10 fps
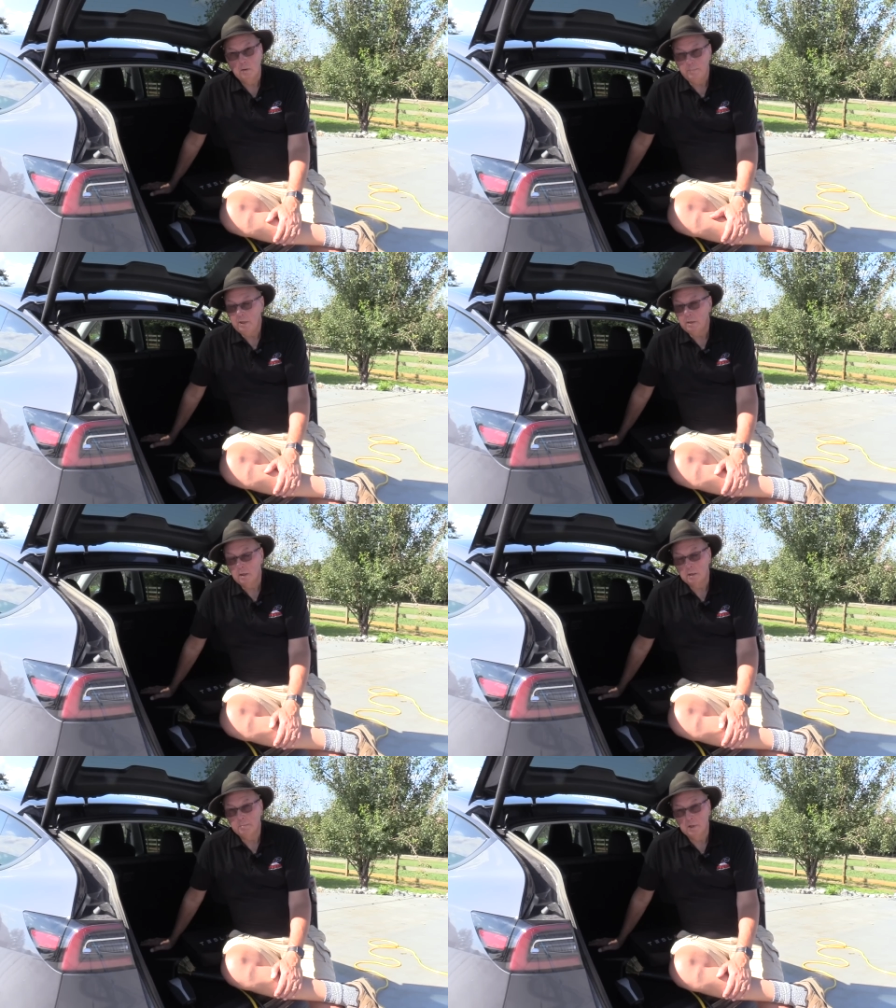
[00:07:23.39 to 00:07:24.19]
be it
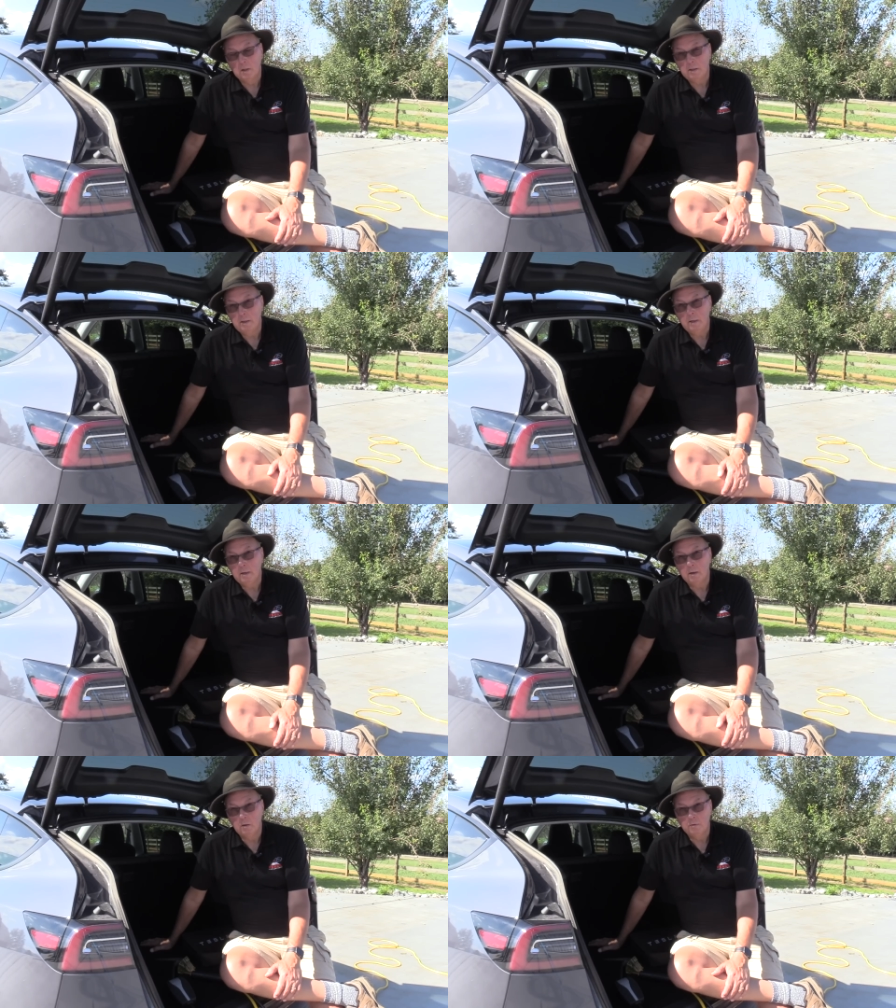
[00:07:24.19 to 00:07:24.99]
on a
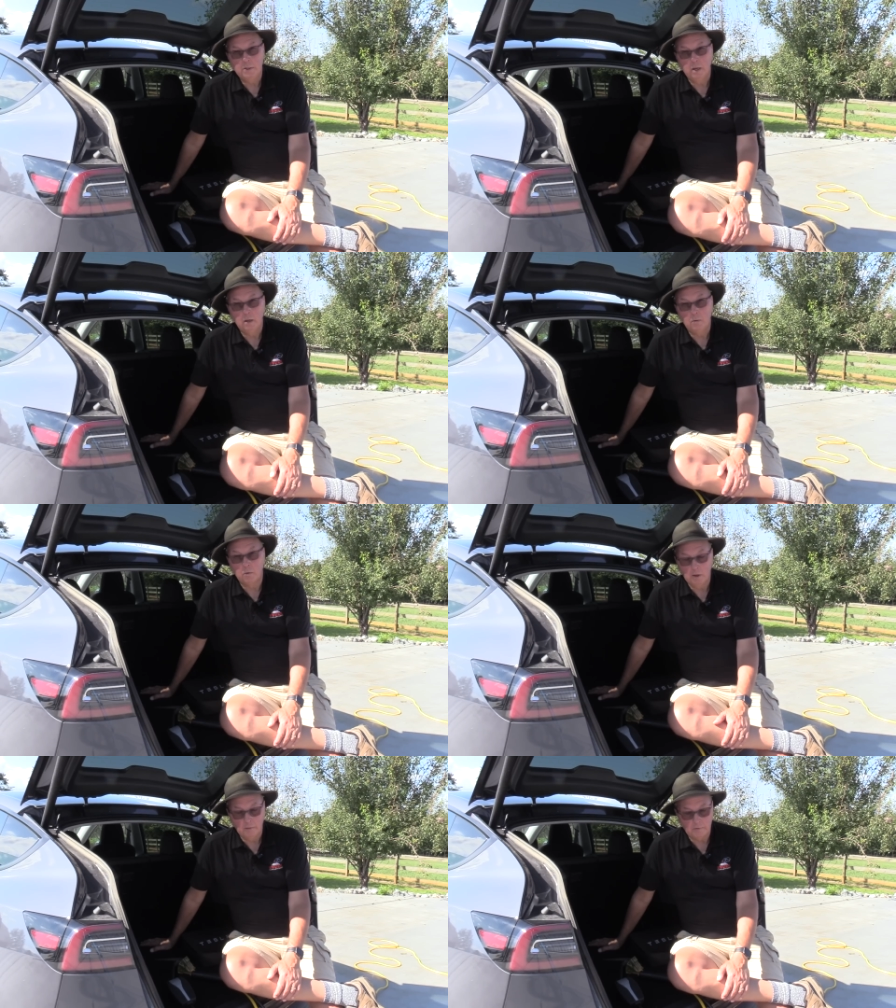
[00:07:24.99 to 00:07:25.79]
building, a hotel,
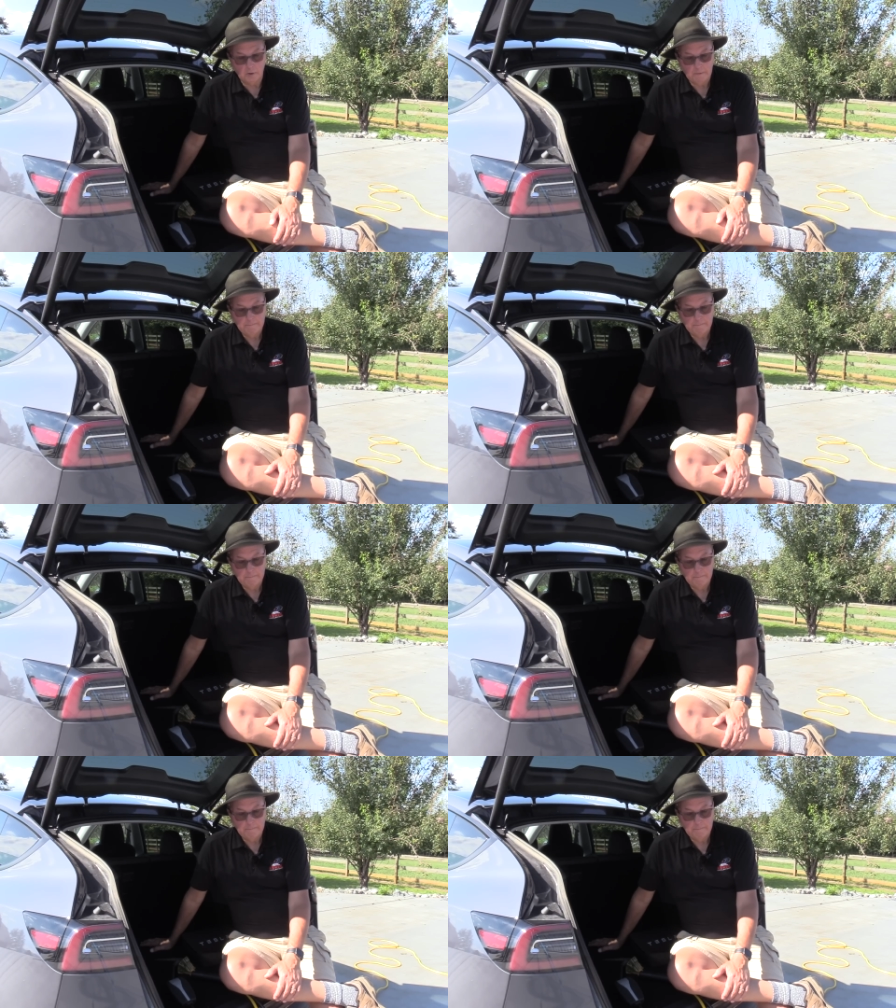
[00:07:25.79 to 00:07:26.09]
wherever.